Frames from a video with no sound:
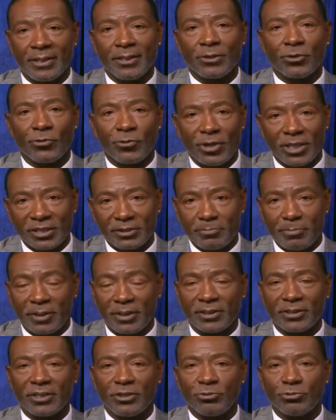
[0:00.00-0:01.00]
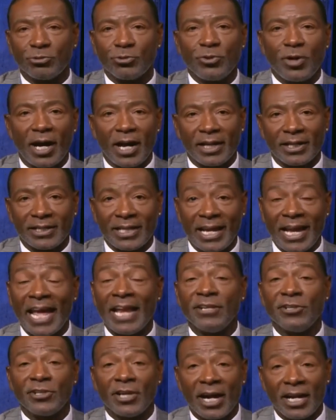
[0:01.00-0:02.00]
Chris Middleton, Drew Holiday, and
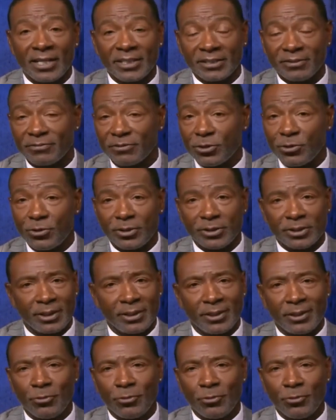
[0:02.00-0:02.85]
Giannis, of course,